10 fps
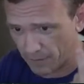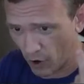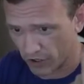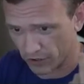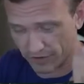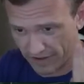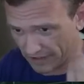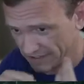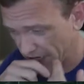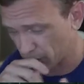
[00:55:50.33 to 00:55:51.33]
Parker
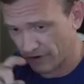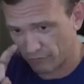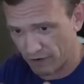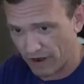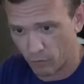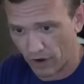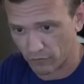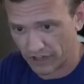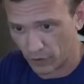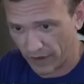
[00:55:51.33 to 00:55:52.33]
novellas. I reread one
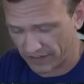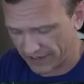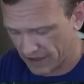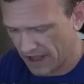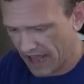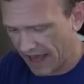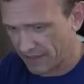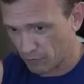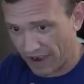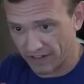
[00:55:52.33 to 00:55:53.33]
really quickly and
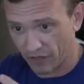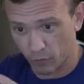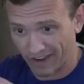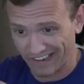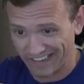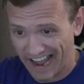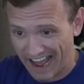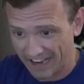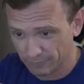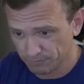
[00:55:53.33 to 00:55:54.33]
then read another one in a
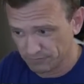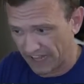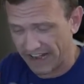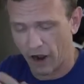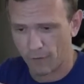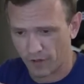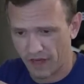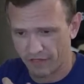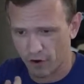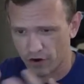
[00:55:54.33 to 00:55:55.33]
day. And now I'm on
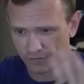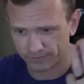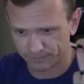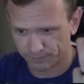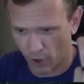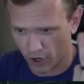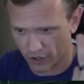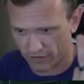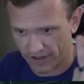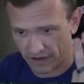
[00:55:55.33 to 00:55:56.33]
that third Parker
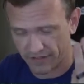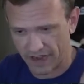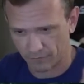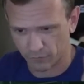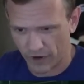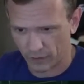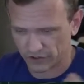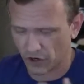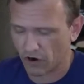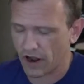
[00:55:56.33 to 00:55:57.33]
novella that I'm reading with
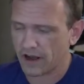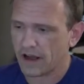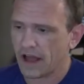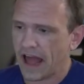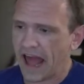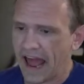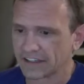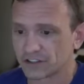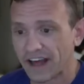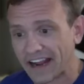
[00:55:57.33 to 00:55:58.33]
Zara. And
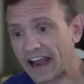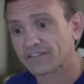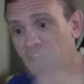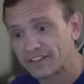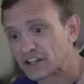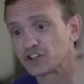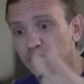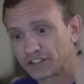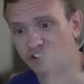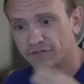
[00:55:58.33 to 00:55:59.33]
so that kind of got the
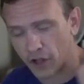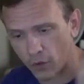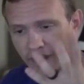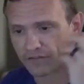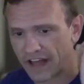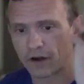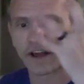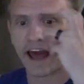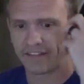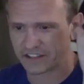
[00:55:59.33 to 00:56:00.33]
juices flowing of like,
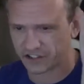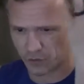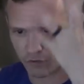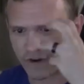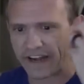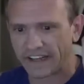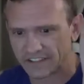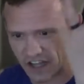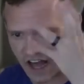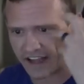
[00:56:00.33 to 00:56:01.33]
okay, this is what reading
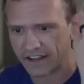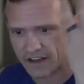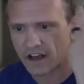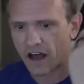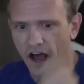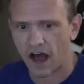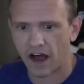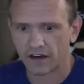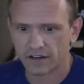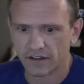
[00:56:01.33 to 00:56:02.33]
is like.
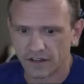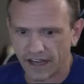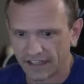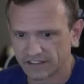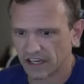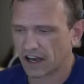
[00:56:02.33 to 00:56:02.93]
So it's